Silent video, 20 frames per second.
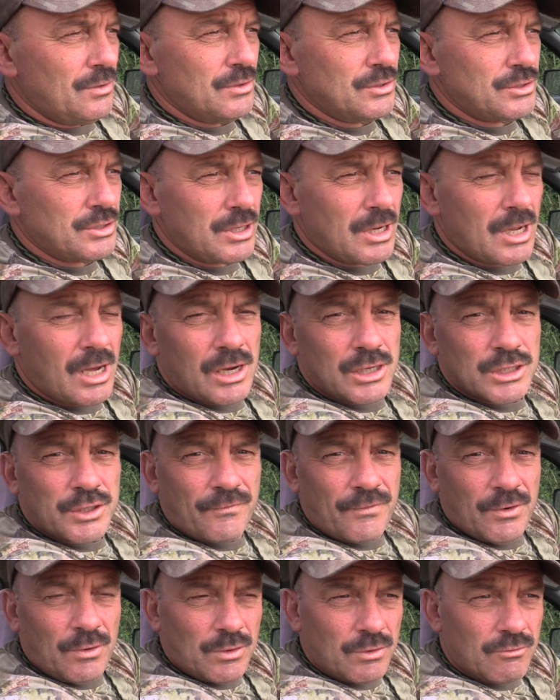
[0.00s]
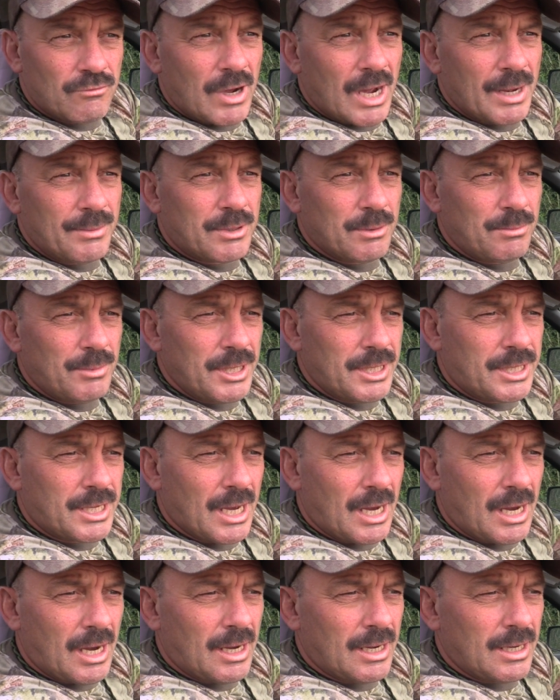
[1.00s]
that's the last field of rape to be
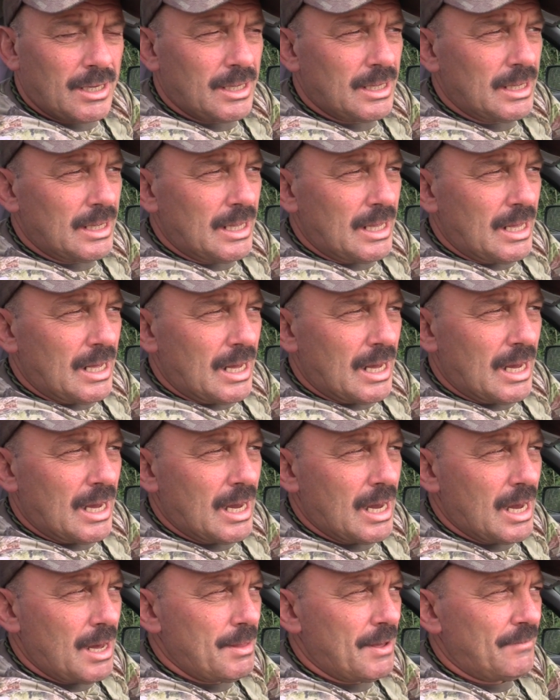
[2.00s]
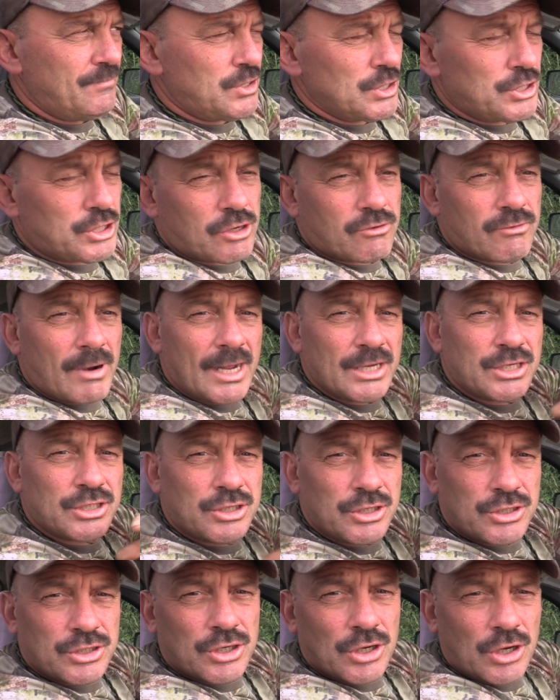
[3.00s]
cut. And they've just
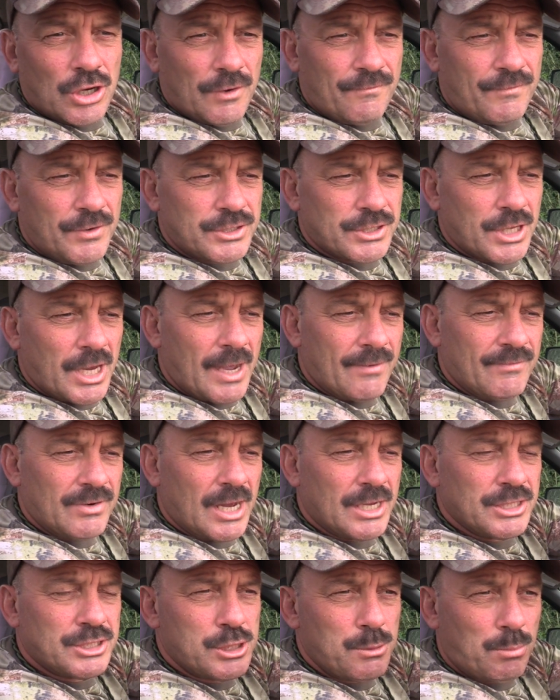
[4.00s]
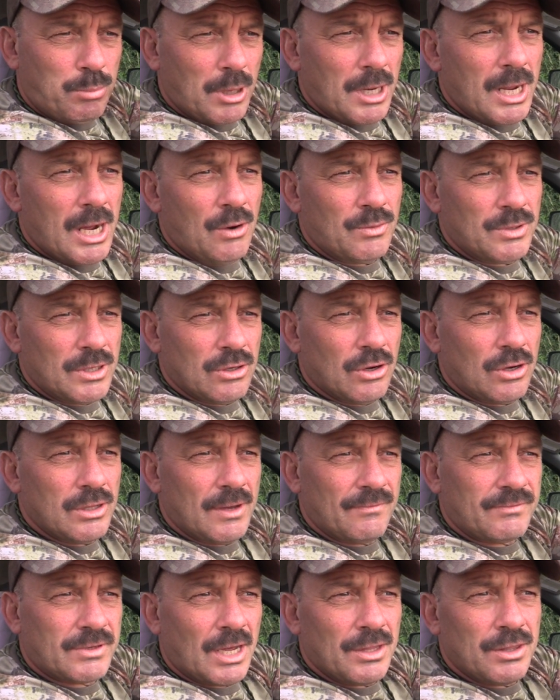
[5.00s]
scratched the surface. They haven't actually ploughed it like
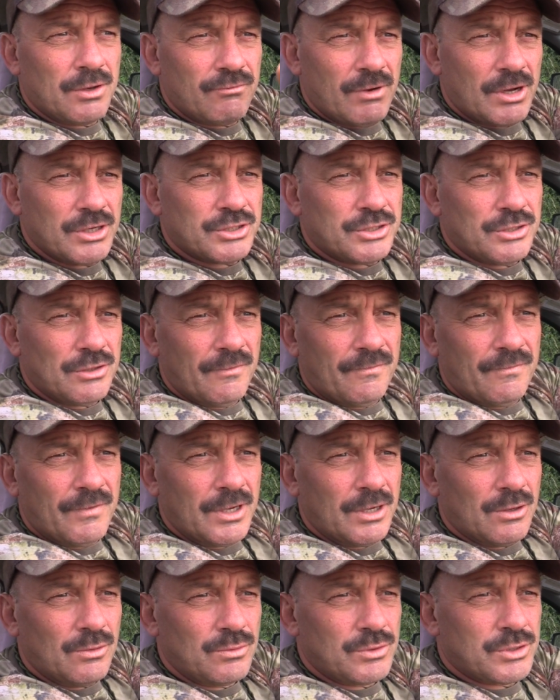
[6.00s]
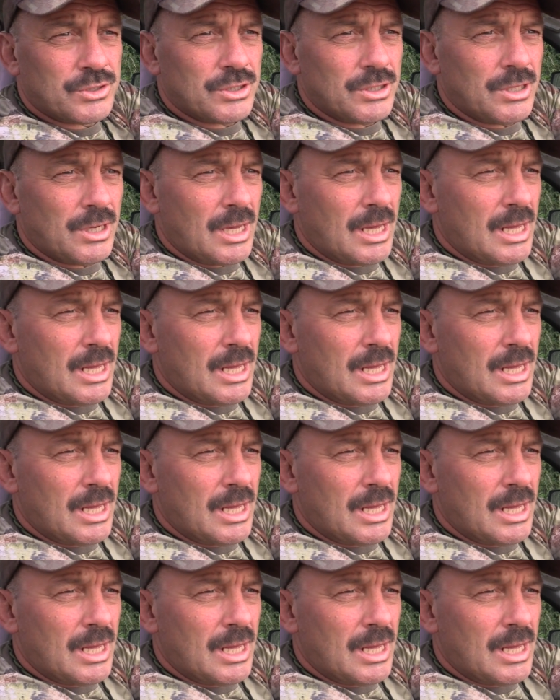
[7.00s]
they've done the rest of the fields.